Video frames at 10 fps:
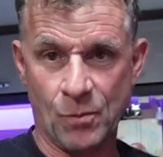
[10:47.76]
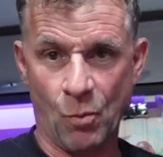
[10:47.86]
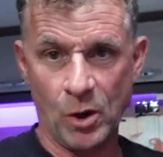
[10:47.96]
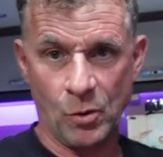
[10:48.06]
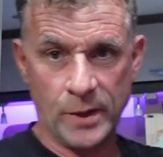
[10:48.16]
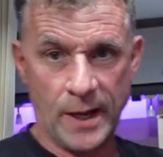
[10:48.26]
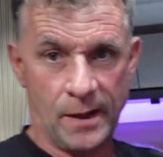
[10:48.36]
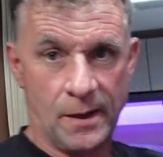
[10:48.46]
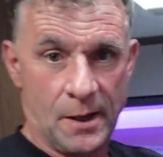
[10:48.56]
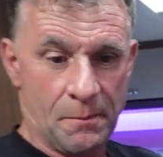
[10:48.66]
wild
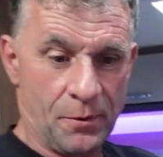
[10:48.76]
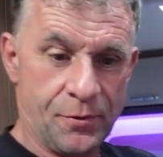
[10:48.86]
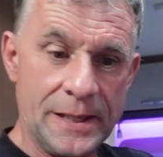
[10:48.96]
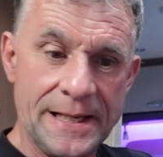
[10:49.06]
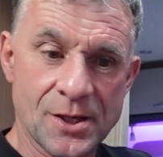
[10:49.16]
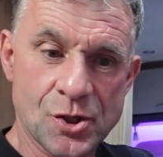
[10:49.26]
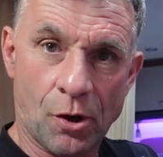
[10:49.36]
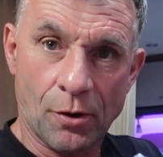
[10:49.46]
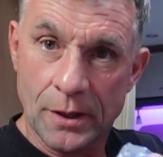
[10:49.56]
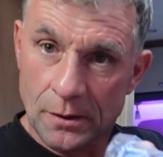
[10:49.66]
yet. But these
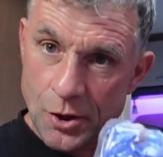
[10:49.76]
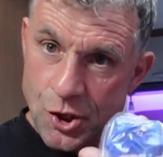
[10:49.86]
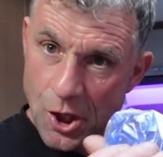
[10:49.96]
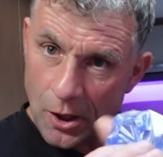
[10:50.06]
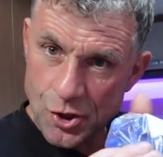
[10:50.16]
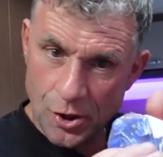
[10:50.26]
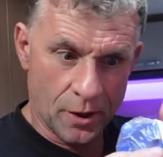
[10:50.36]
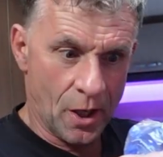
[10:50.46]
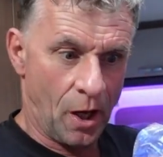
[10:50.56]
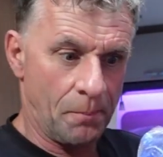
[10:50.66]
are little
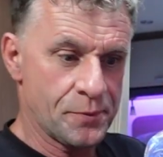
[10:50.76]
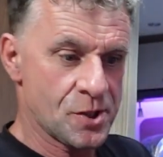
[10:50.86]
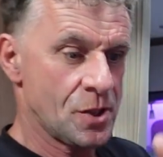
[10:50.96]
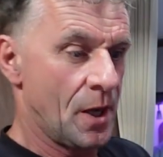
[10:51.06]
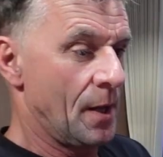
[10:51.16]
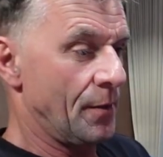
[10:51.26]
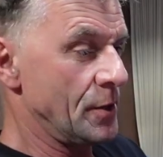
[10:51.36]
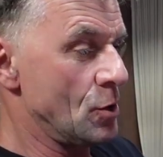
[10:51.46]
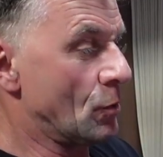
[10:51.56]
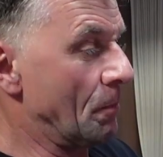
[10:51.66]
suction cups
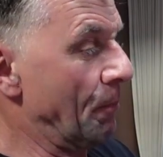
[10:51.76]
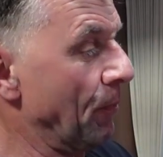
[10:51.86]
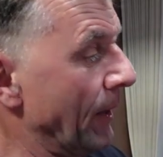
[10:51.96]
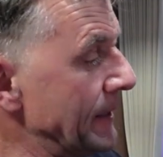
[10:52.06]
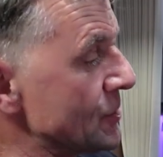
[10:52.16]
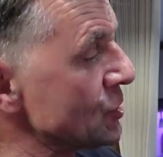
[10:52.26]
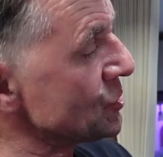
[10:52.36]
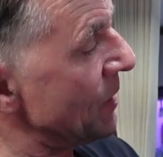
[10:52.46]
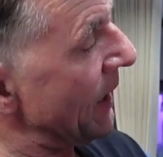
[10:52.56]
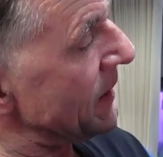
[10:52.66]
that you can
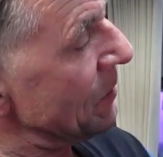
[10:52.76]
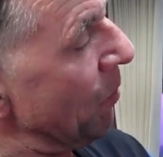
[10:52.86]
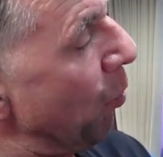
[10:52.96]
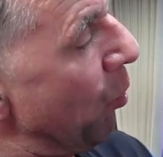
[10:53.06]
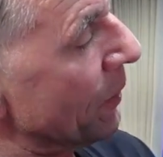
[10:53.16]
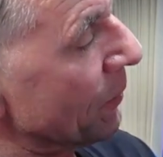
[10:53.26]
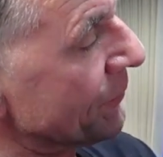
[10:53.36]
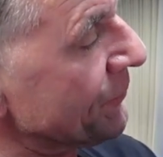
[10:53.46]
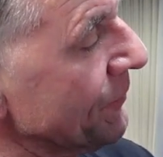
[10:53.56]
place a wire